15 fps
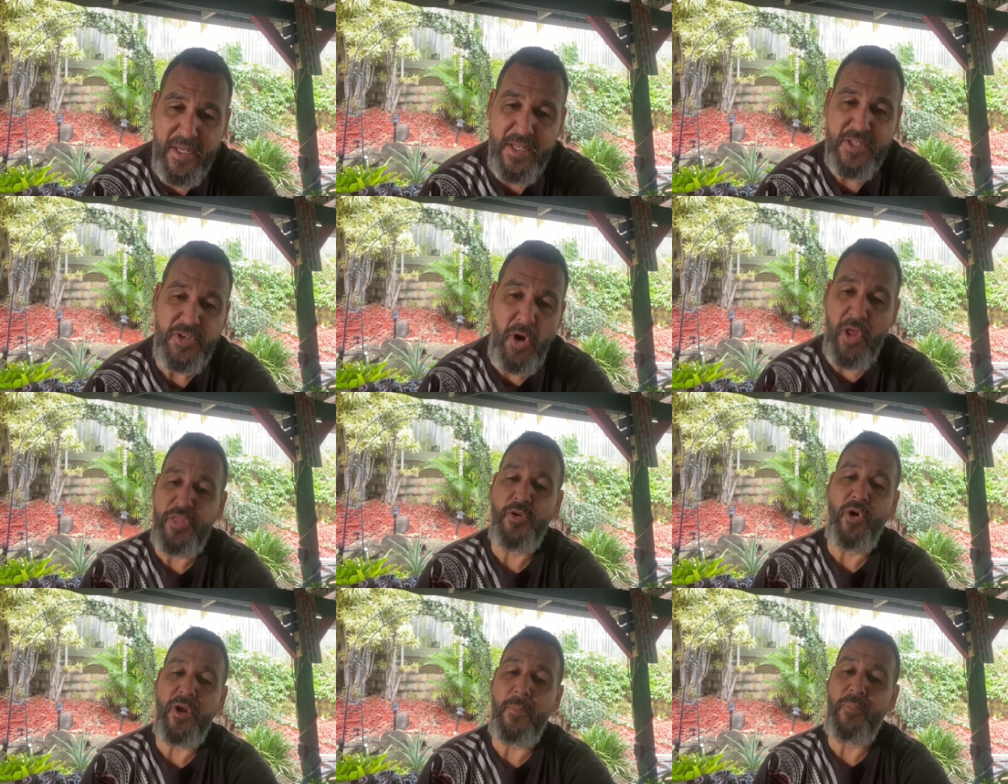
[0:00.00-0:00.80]
So I
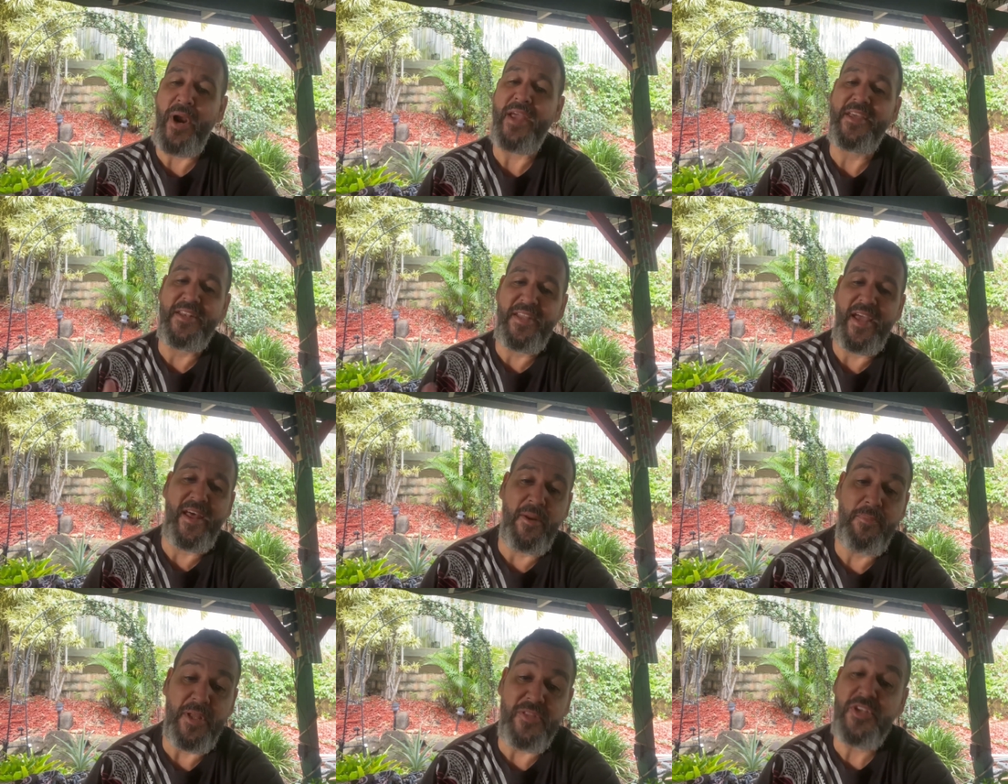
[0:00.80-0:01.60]
thought I'd break it
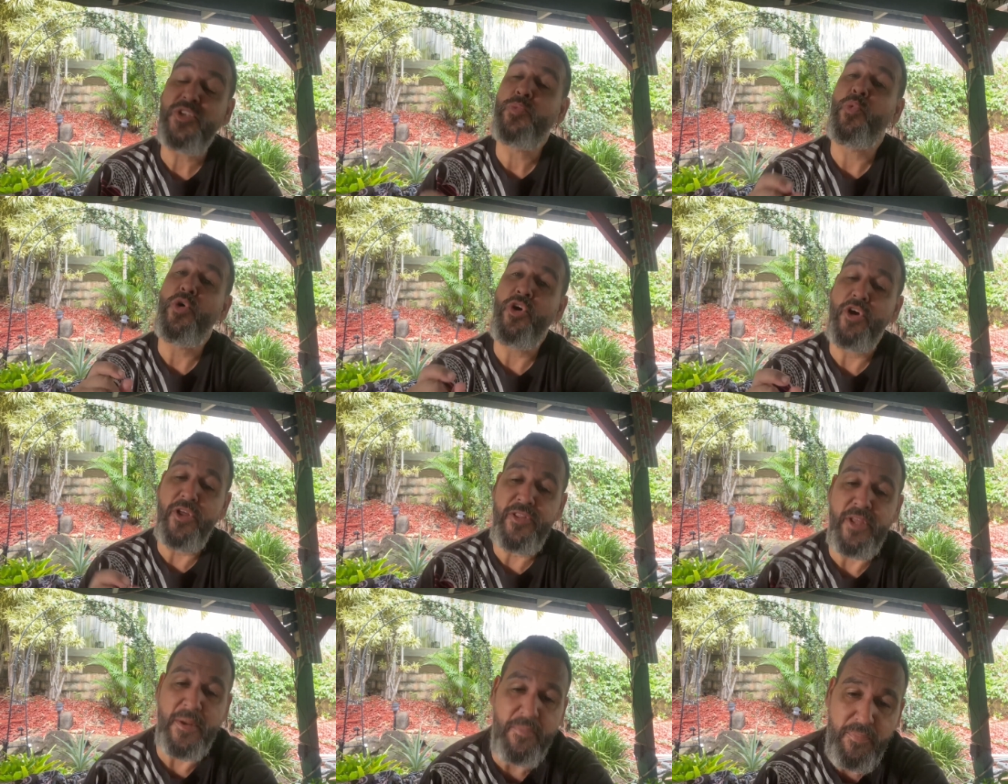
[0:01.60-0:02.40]
down a bit, this
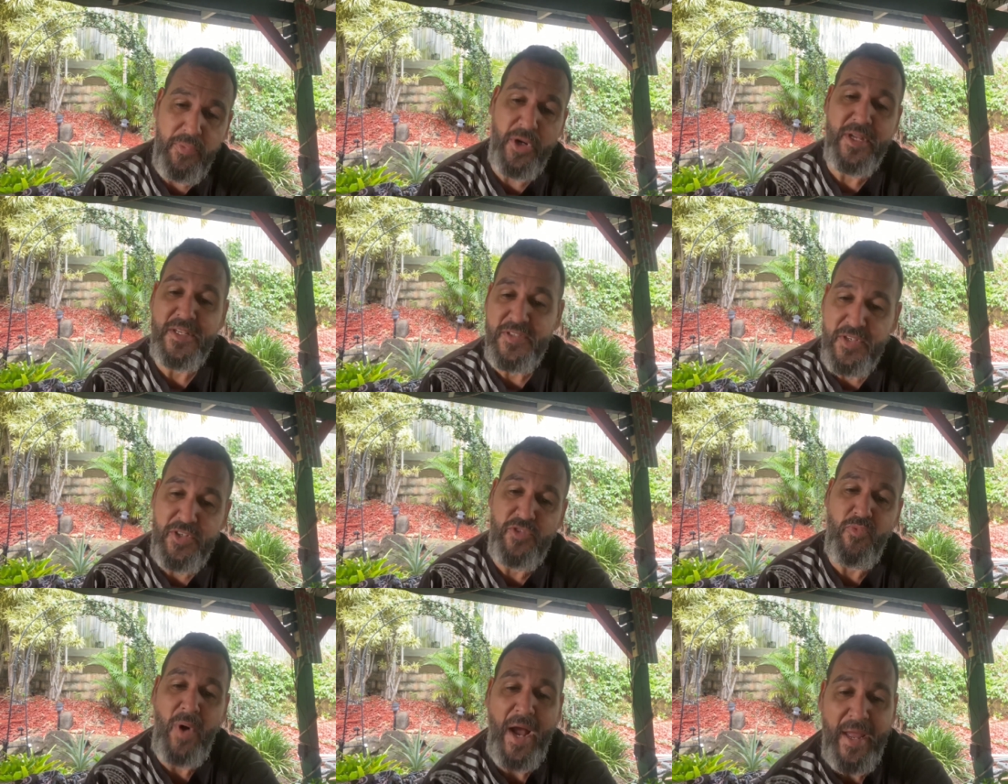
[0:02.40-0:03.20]
word that brings a
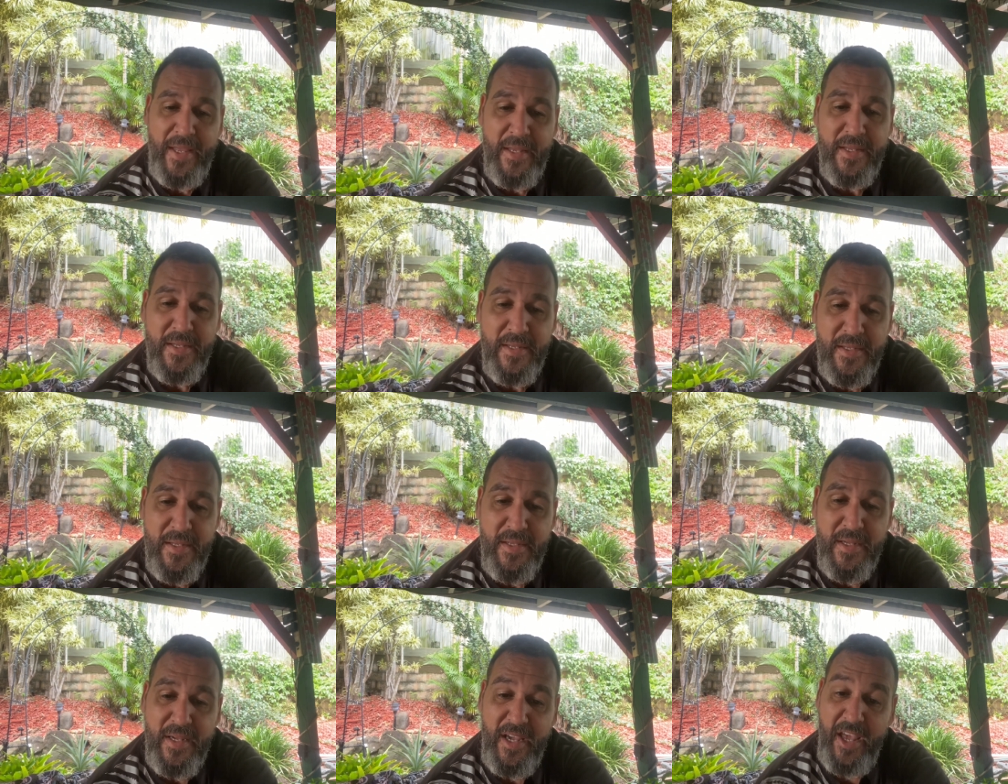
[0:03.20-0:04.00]
ray,
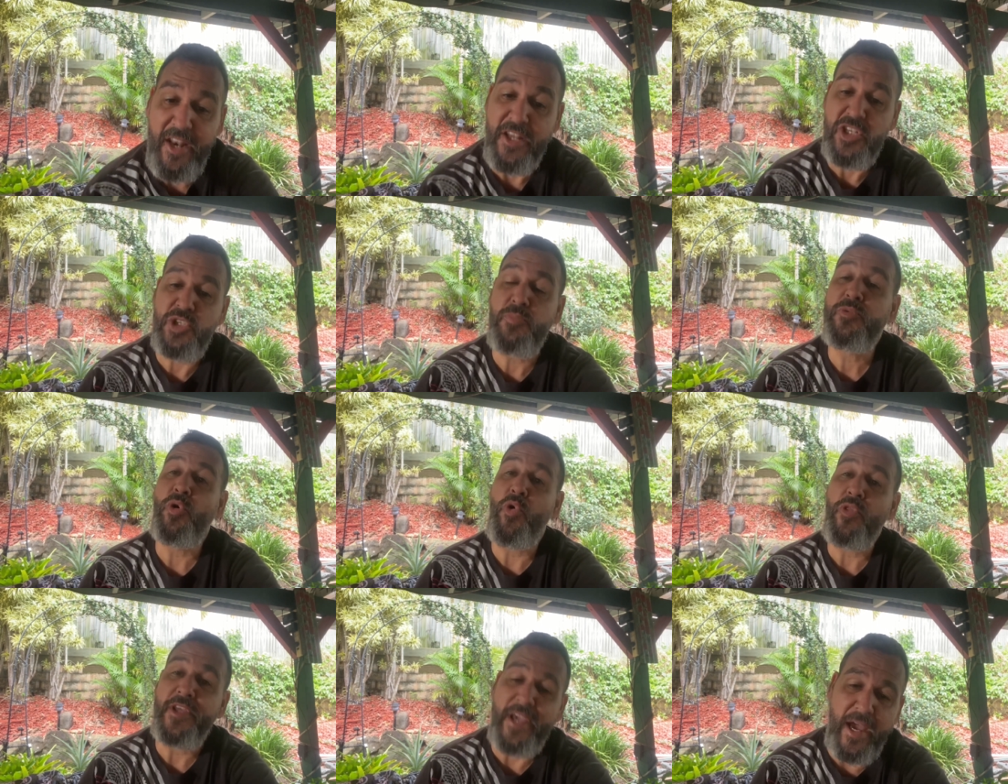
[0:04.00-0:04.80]
and
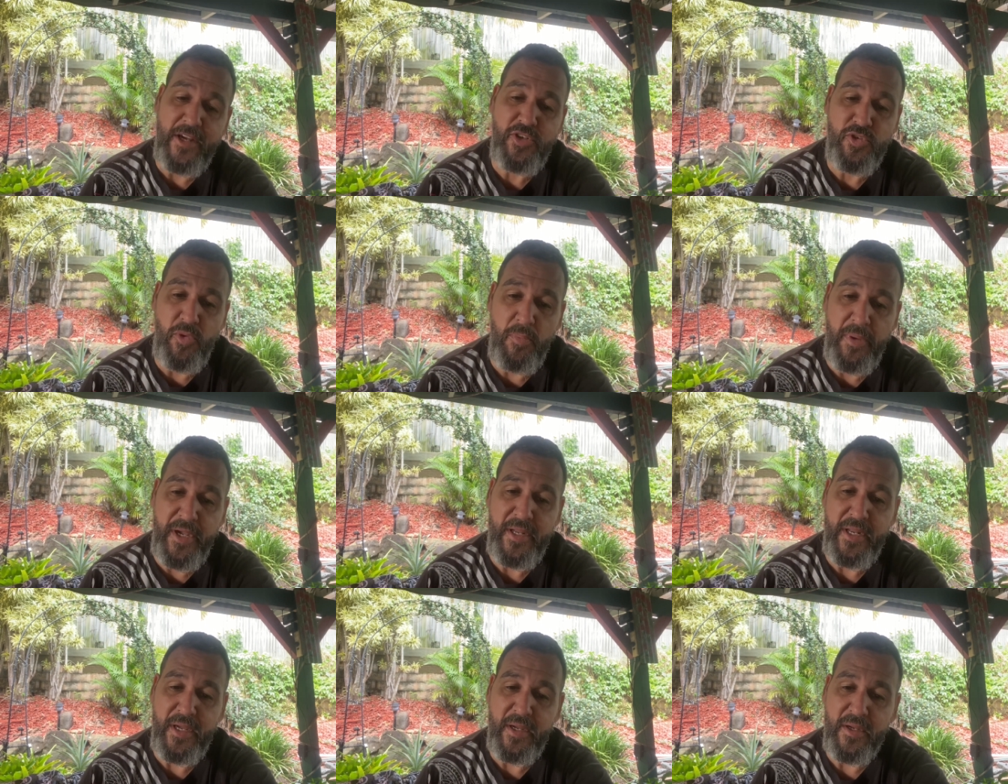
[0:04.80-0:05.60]
explore the actual
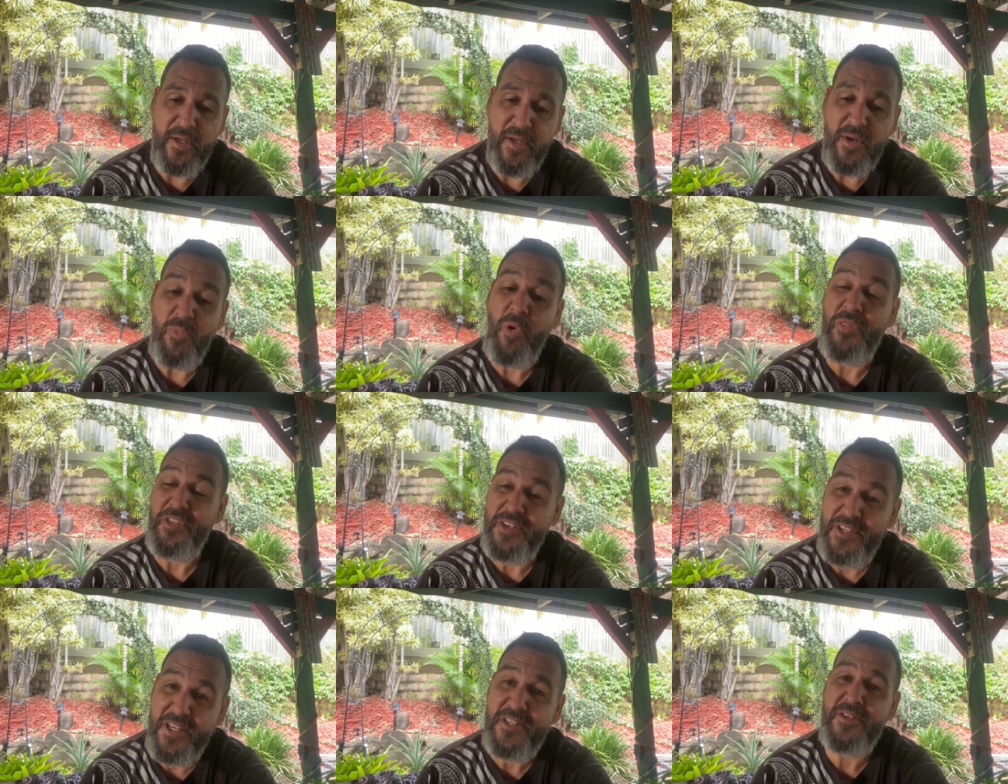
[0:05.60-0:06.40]
meaning, what
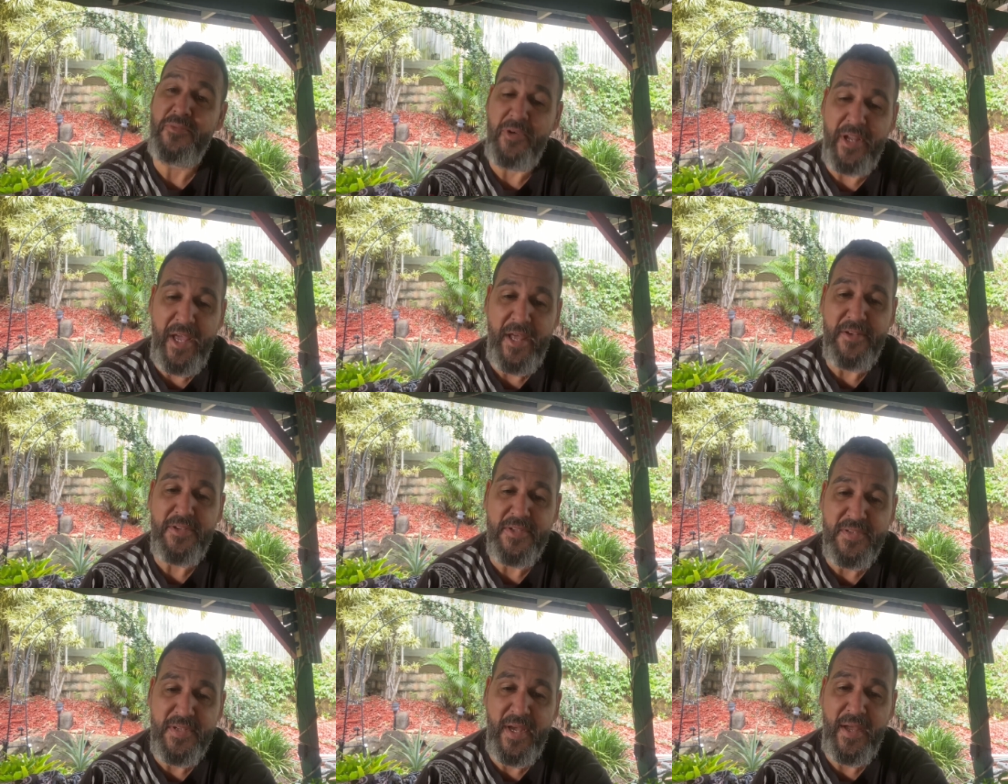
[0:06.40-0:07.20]
the dictionary had
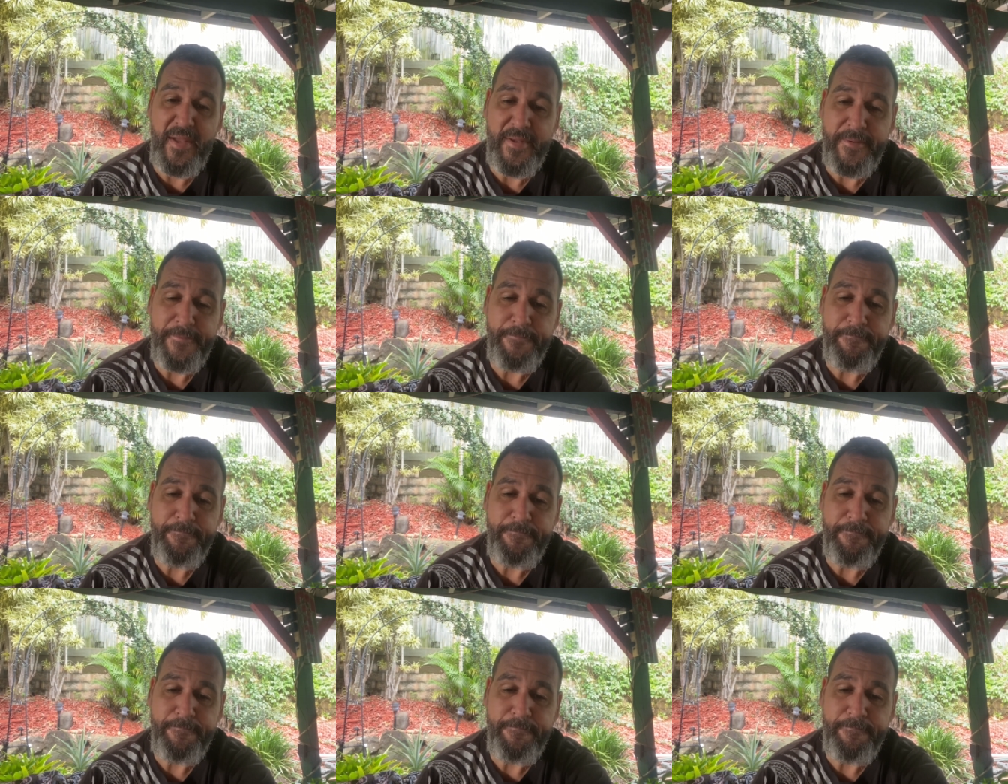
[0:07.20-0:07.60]
to say.